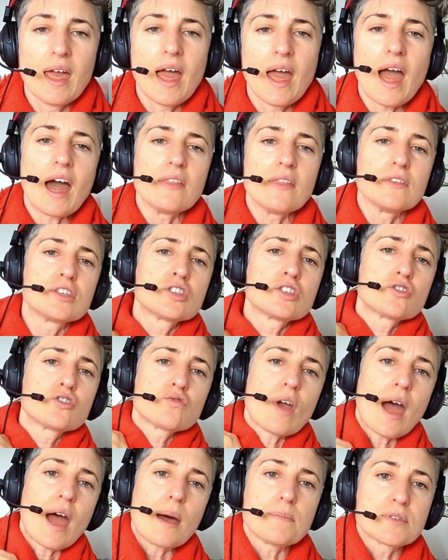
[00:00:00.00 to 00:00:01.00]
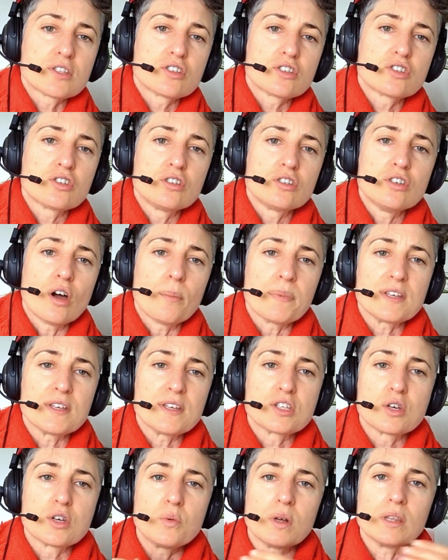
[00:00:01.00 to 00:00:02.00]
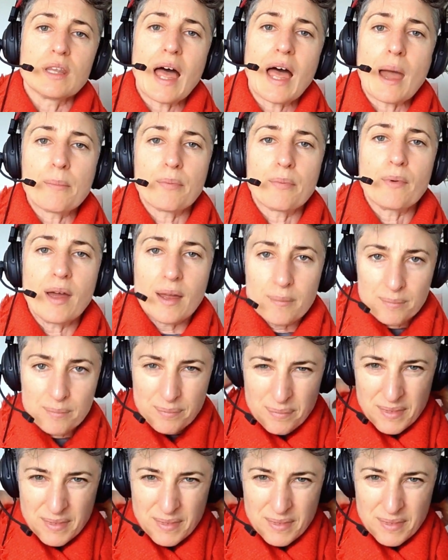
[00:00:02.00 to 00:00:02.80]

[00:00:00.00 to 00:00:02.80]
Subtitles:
And the straps should not be too elaborate,